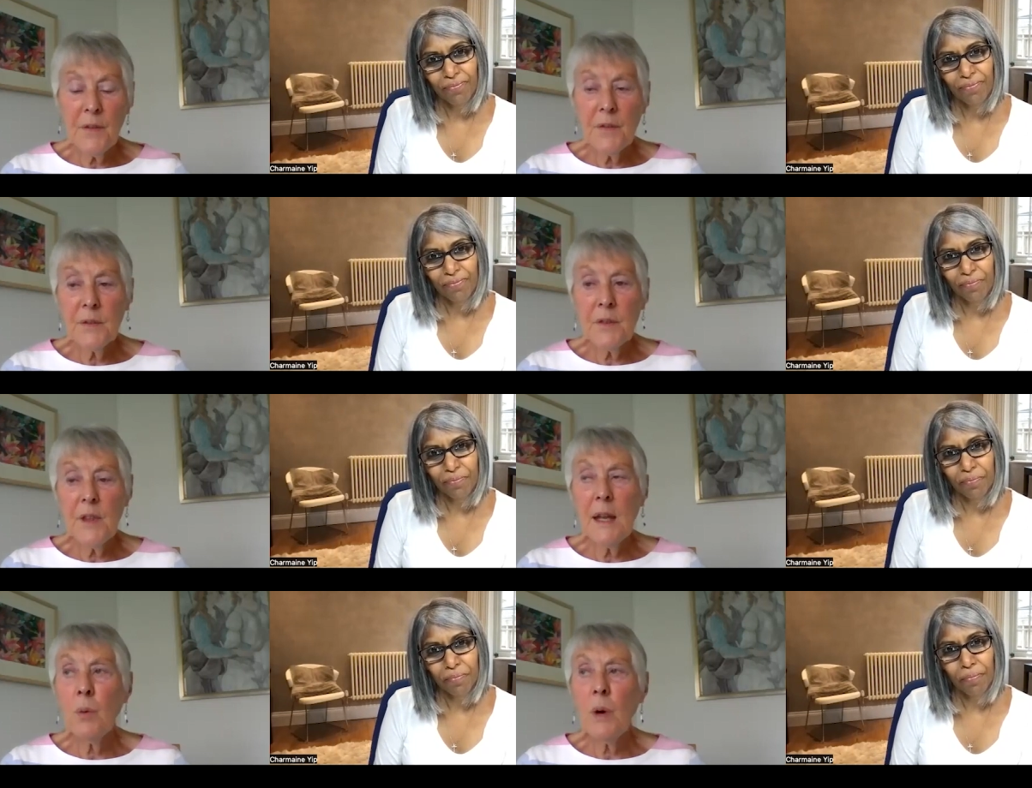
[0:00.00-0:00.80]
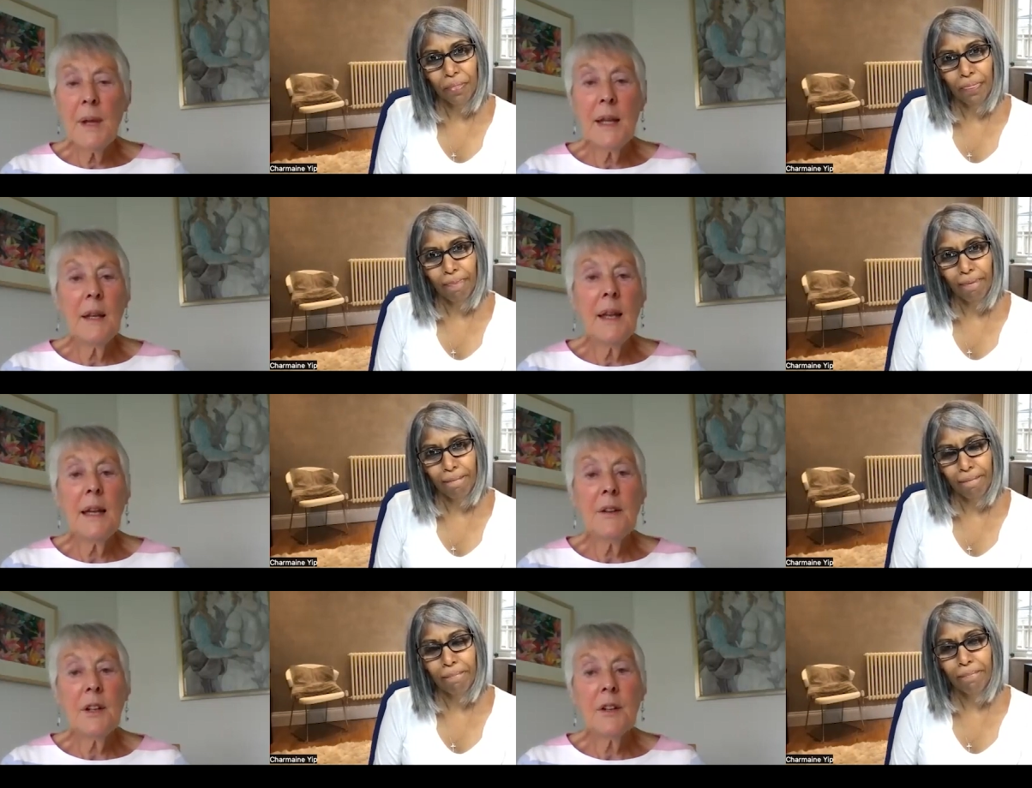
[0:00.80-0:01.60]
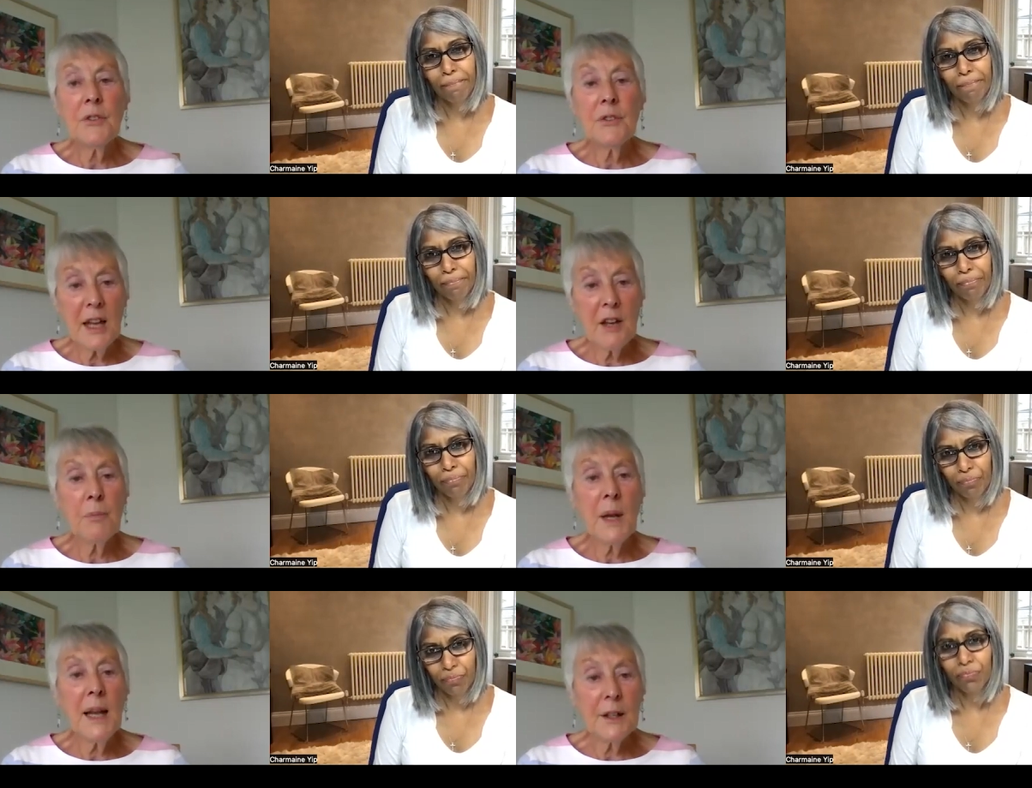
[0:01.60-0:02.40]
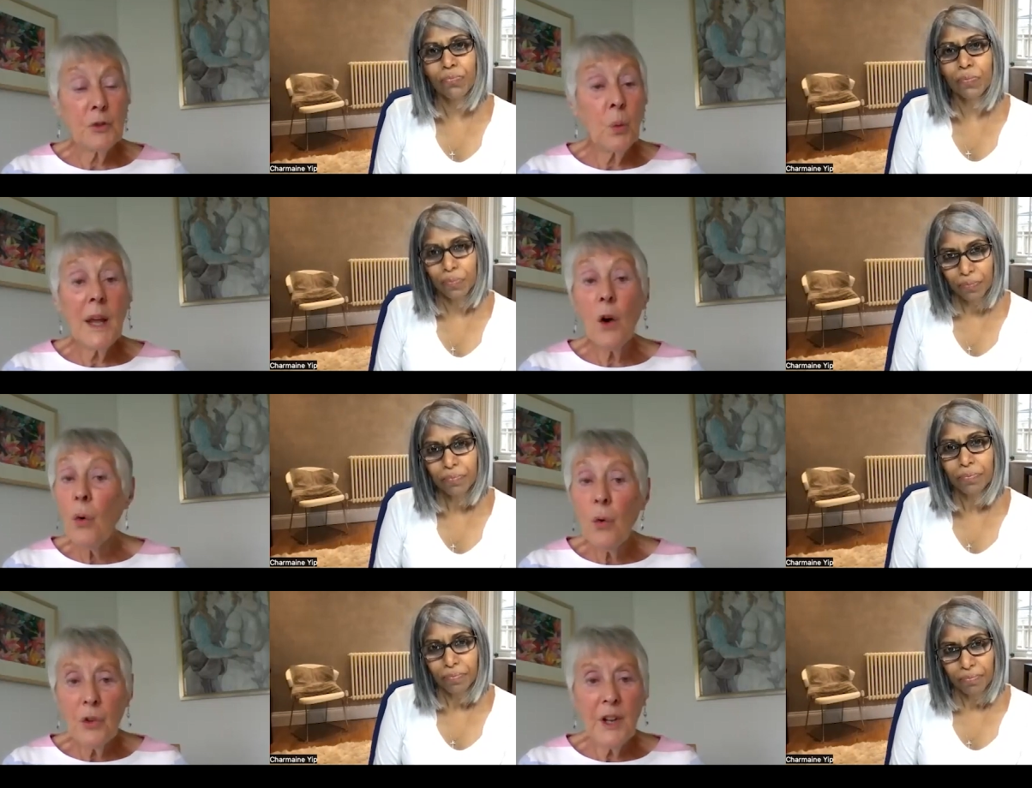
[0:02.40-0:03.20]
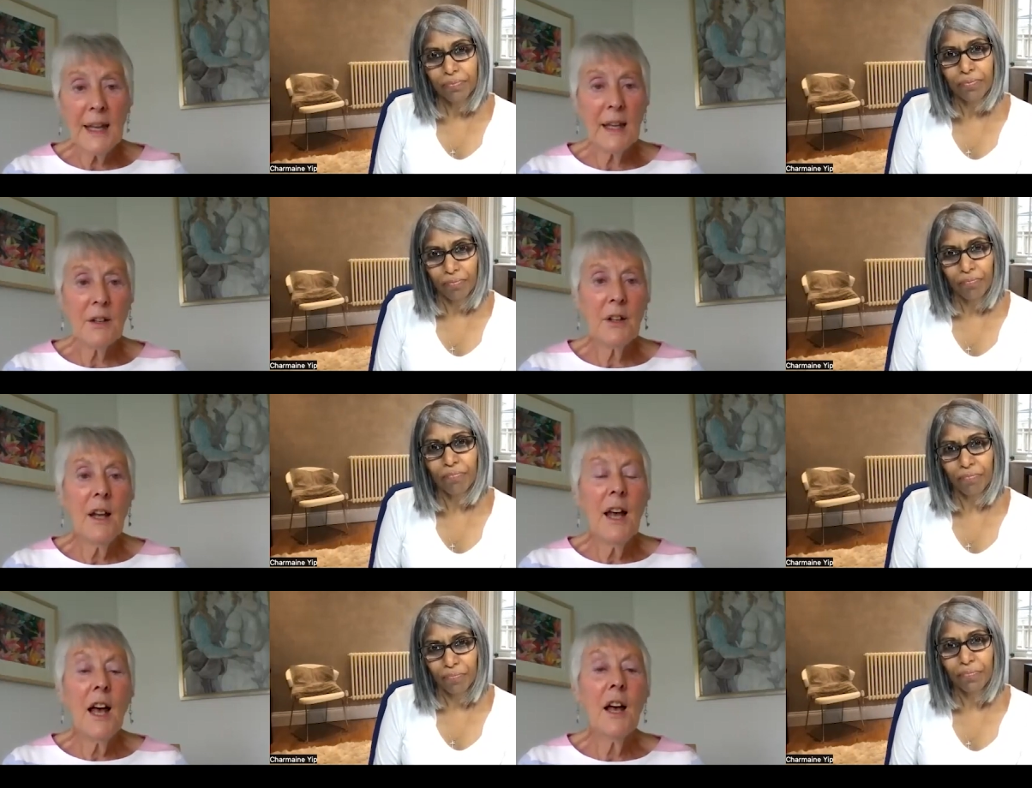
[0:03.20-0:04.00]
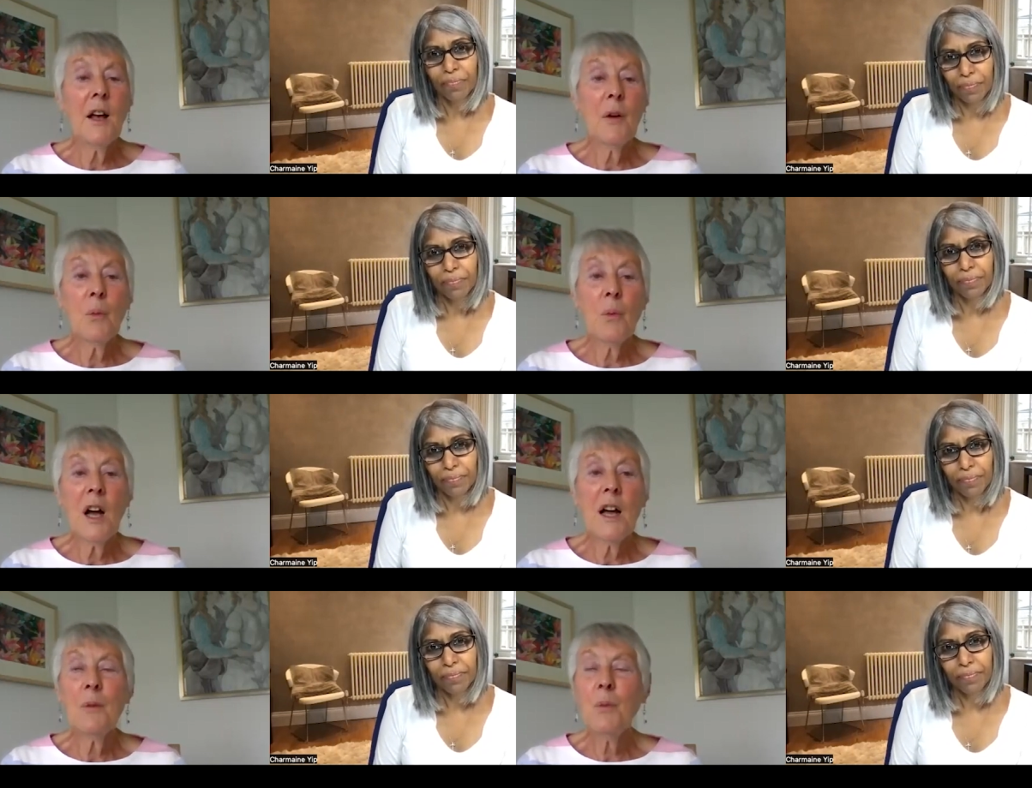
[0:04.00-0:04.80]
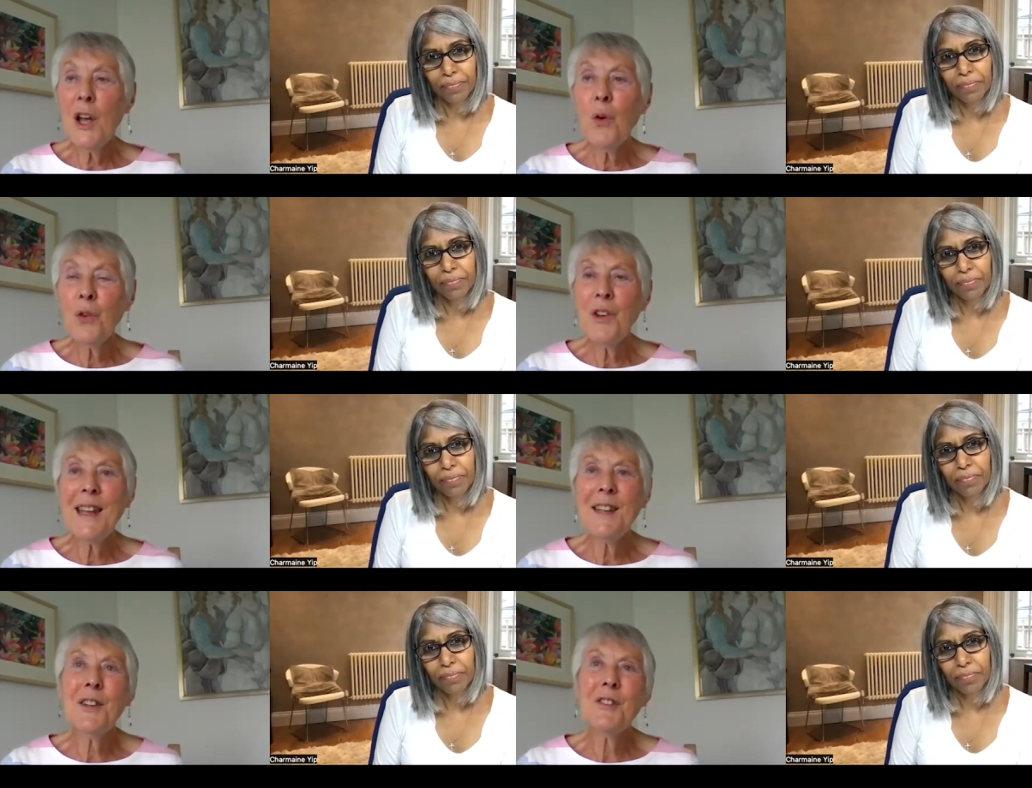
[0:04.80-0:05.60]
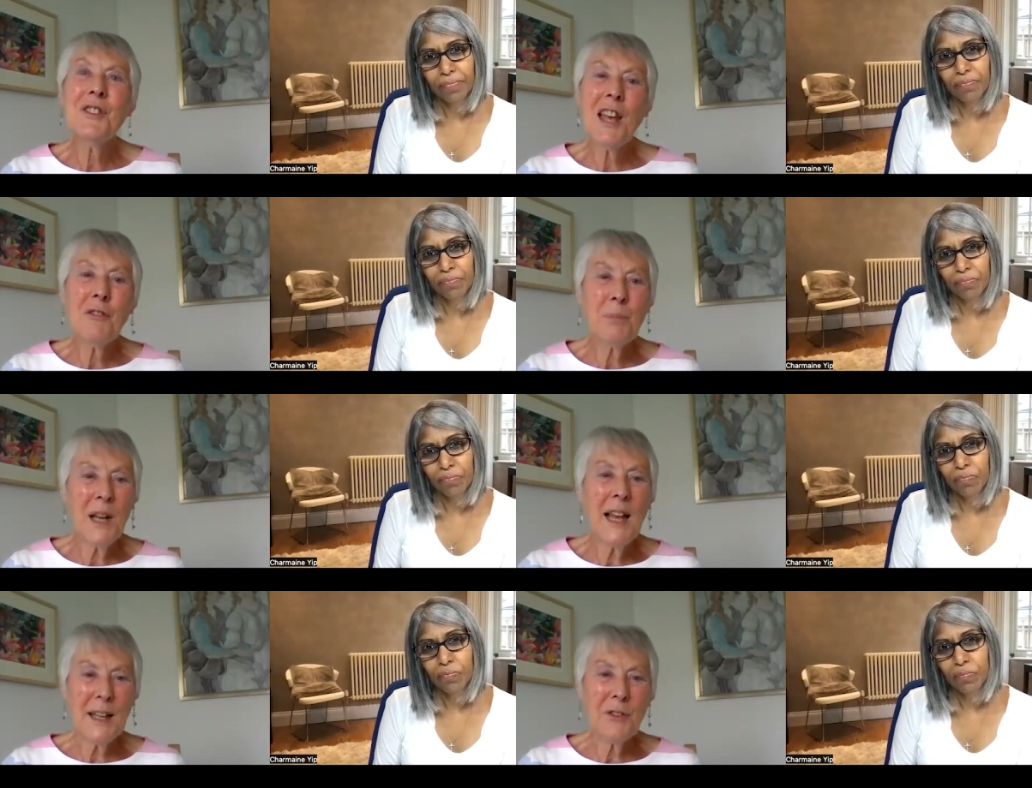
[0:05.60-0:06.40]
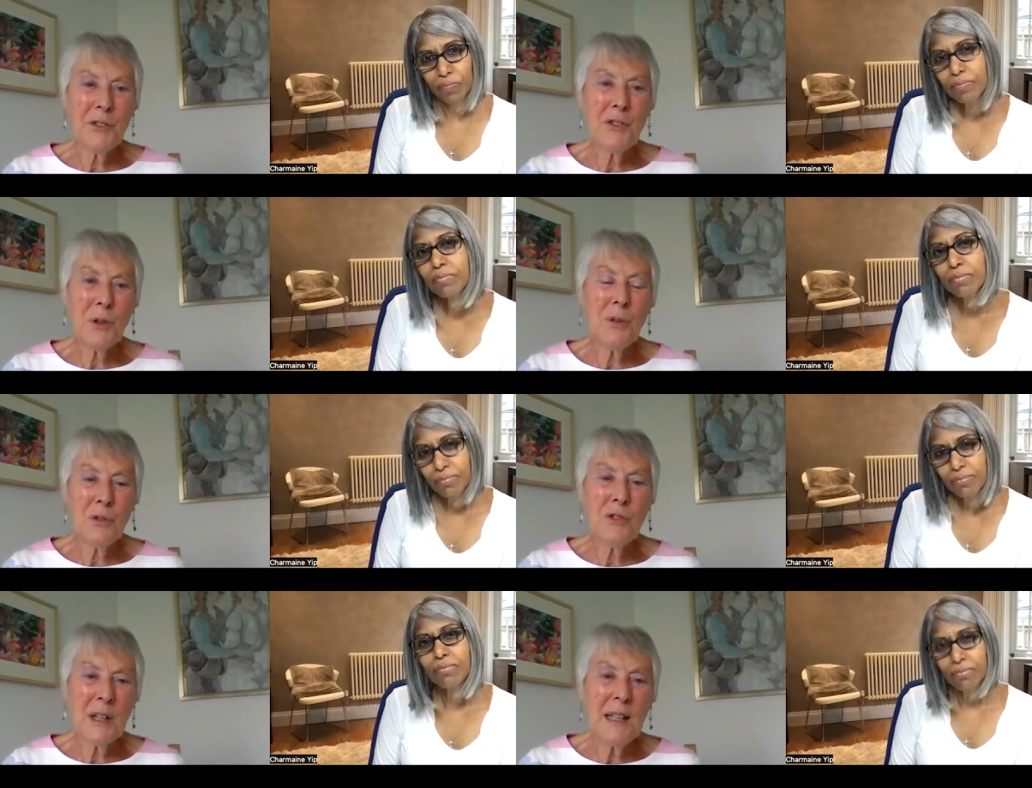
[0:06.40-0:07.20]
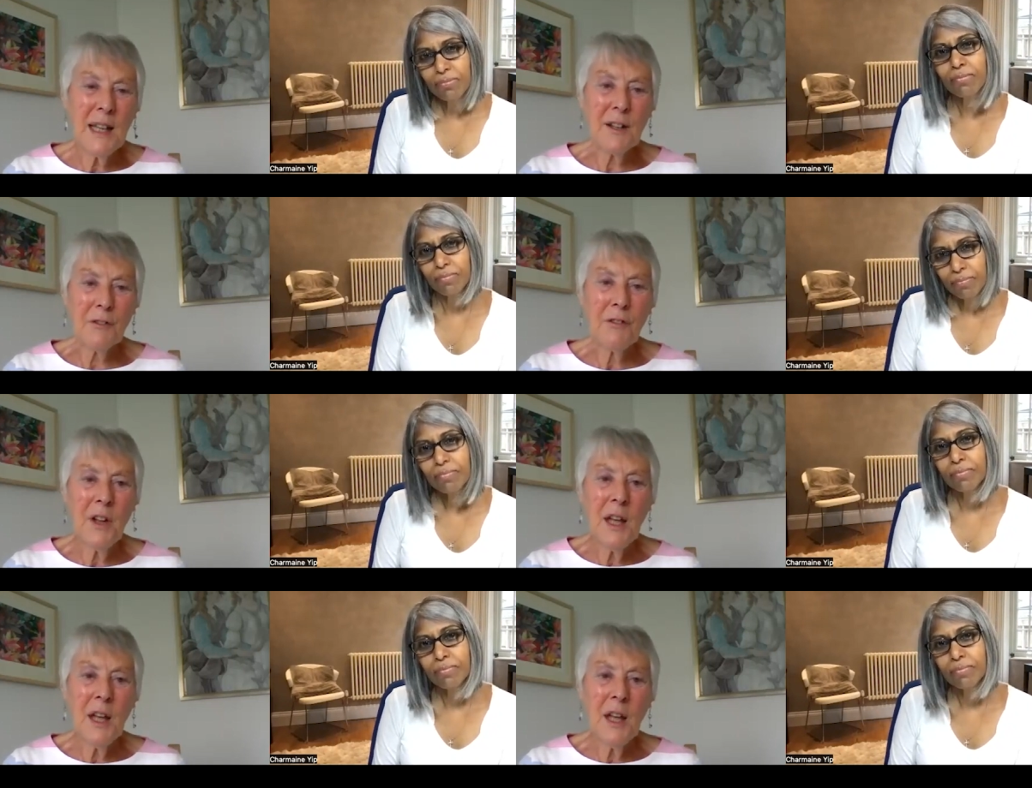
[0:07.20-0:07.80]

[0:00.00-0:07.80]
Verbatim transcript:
Speaker 1: that the women needed a safe place. We all need, uh, we all need a safe place to, to live.